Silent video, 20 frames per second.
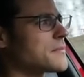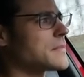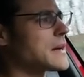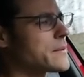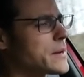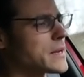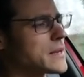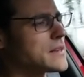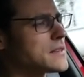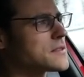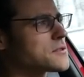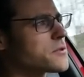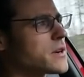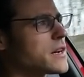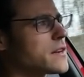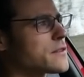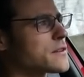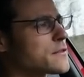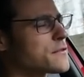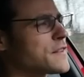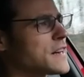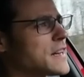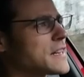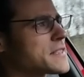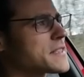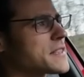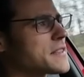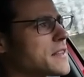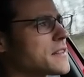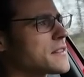I mean, he's driving
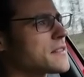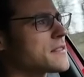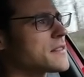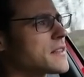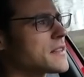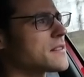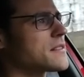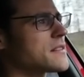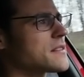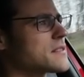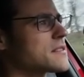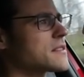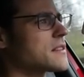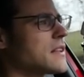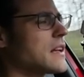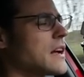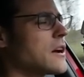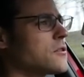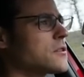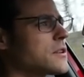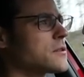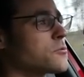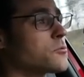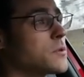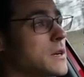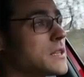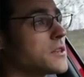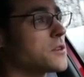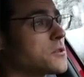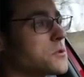faster than, than it's allowed, and
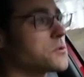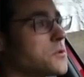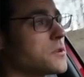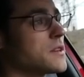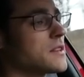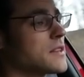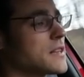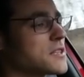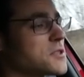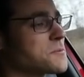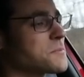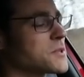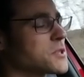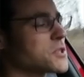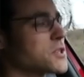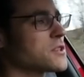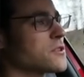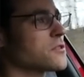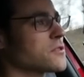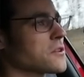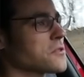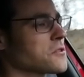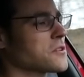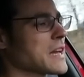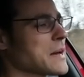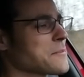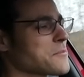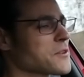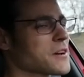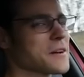we're not doing that, especially not on
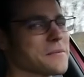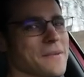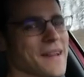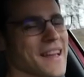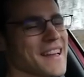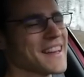camera.